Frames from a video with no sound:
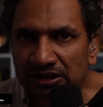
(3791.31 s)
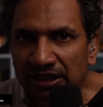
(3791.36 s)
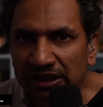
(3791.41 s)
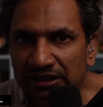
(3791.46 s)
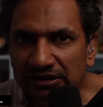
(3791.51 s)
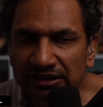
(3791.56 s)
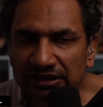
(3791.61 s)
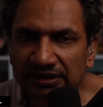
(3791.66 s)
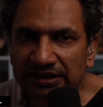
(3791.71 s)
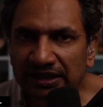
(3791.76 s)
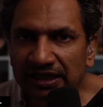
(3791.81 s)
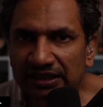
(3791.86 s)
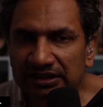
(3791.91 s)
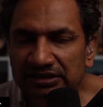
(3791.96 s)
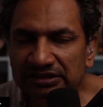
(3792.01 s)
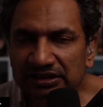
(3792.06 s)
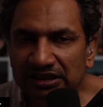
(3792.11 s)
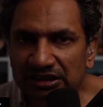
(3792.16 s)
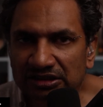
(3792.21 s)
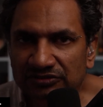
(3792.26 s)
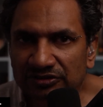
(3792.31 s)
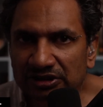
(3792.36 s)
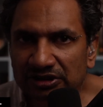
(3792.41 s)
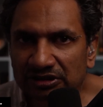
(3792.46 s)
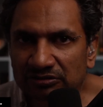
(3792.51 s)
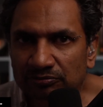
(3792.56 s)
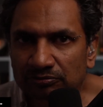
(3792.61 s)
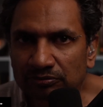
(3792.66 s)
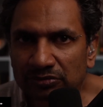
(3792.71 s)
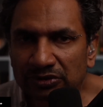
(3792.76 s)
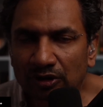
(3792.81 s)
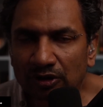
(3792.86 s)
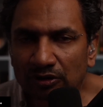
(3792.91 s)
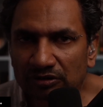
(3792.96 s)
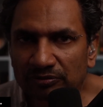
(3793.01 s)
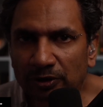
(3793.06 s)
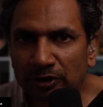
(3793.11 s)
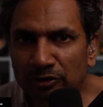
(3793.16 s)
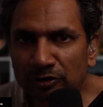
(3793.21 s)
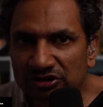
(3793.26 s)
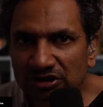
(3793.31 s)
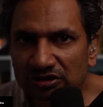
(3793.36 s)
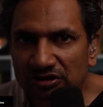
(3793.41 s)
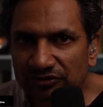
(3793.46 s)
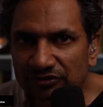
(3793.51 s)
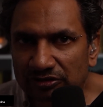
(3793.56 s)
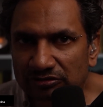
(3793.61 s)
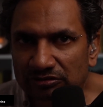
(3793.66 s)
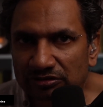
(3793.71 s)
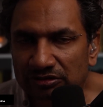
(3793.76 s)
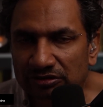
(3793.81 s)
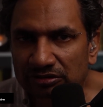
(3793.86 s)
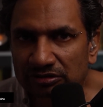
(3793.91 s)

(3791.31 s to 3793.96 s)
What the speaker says: and the cartels for the block postal vote.